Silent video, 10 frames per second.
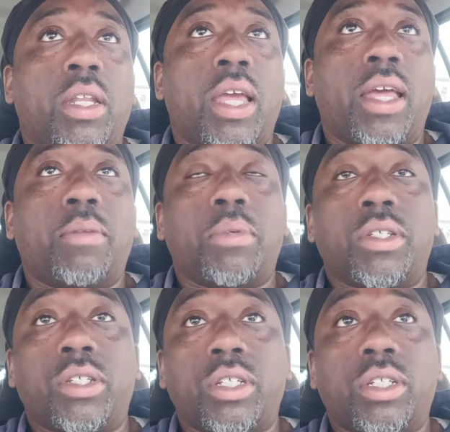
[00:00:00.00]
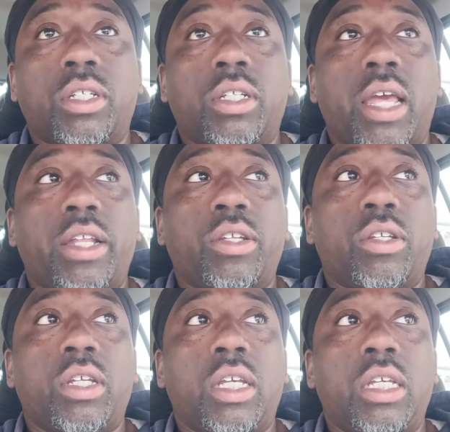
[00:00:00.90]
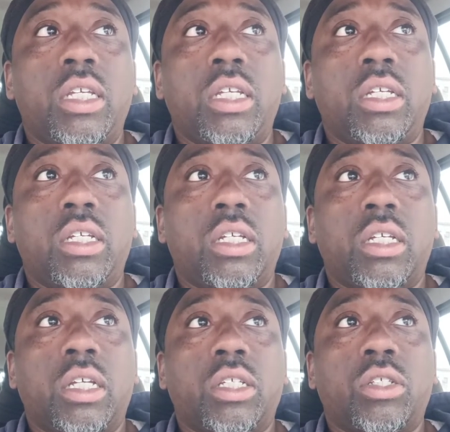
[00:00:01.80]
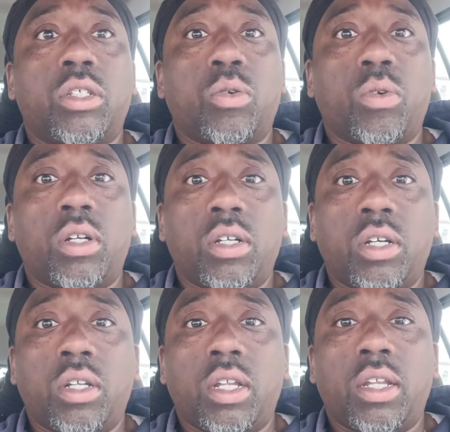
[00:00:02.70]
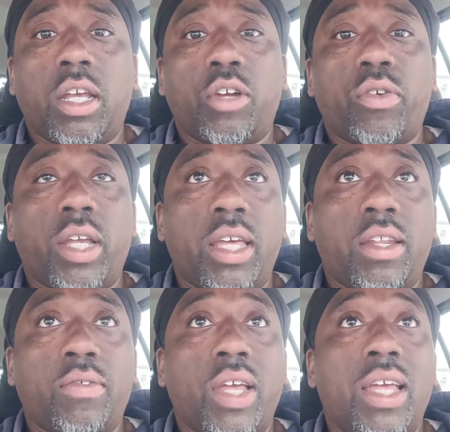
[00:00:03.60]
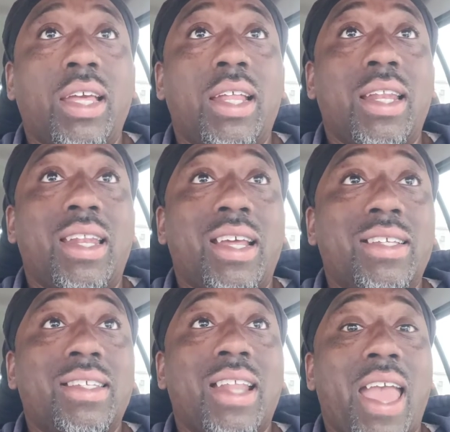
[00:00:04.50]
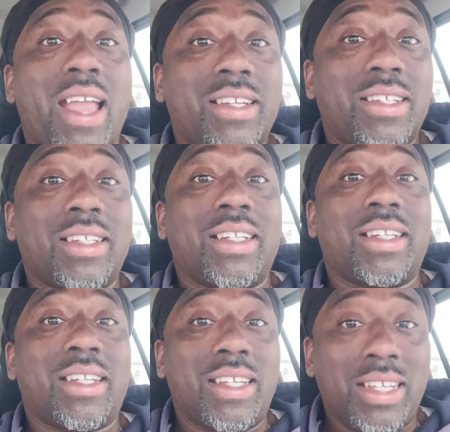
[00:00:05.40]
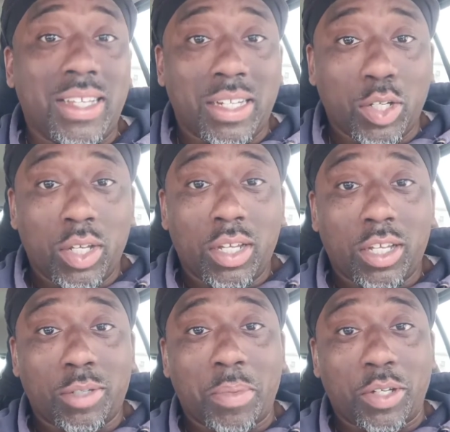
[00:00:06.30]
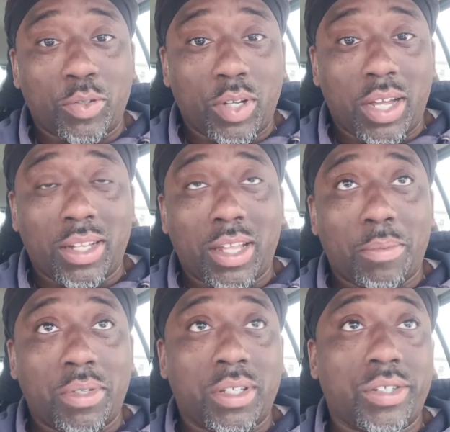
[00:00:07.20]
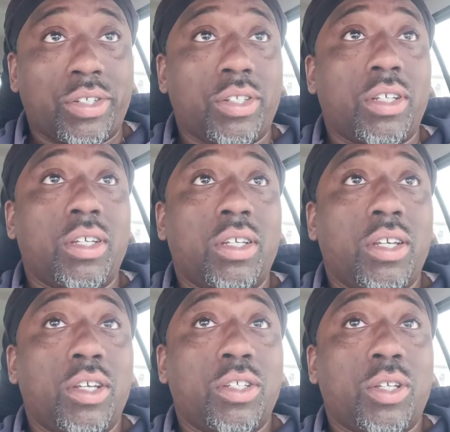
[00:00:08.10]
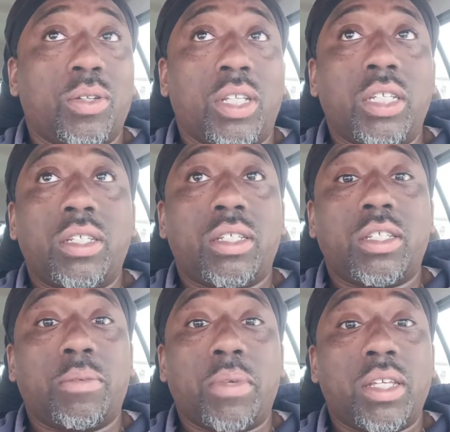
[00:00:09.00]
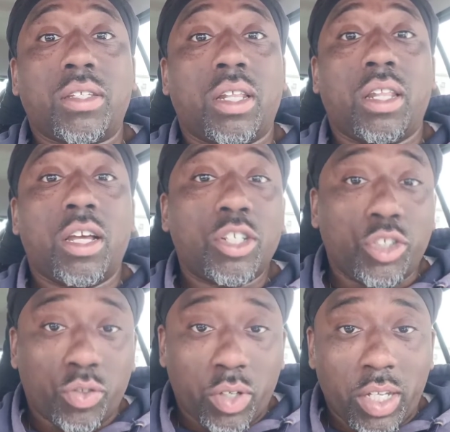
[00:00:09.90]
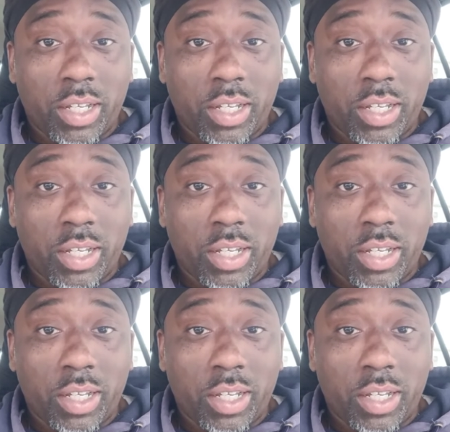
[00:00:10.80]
at a position that he is so good and creative, doesn't actually need a special guy at that position. So this is, to me, is a luxury.